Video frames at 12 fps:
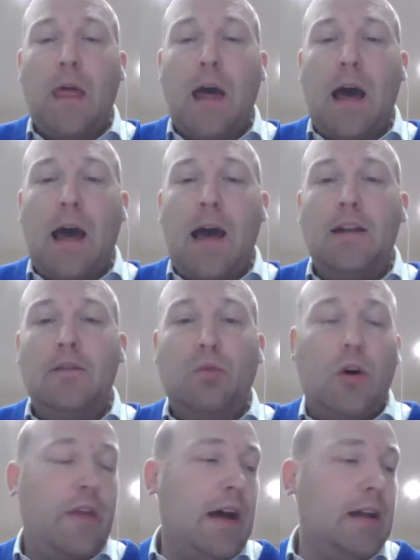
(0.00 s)
And
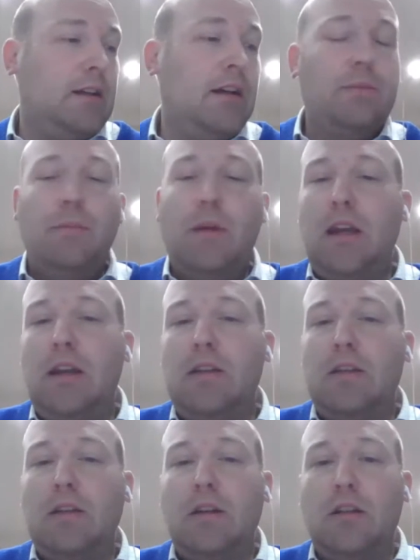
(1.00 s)
what that does mean
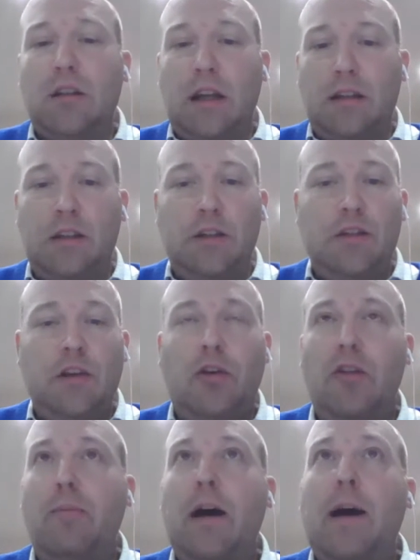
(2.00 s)
is that, as you can see
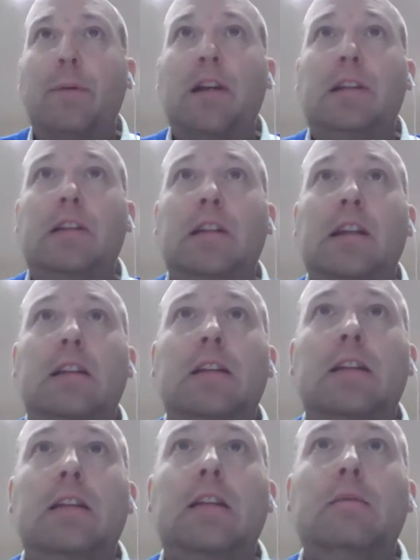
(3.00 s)
on the map, it
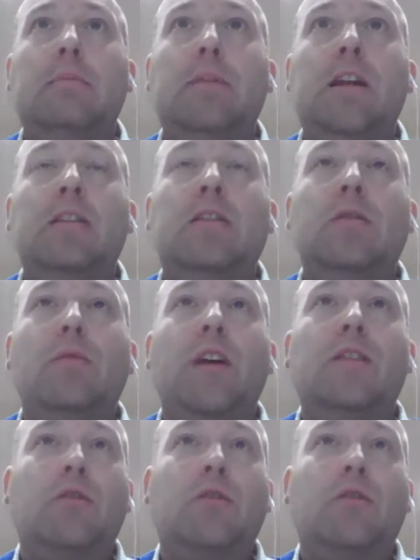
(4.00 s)
means that there's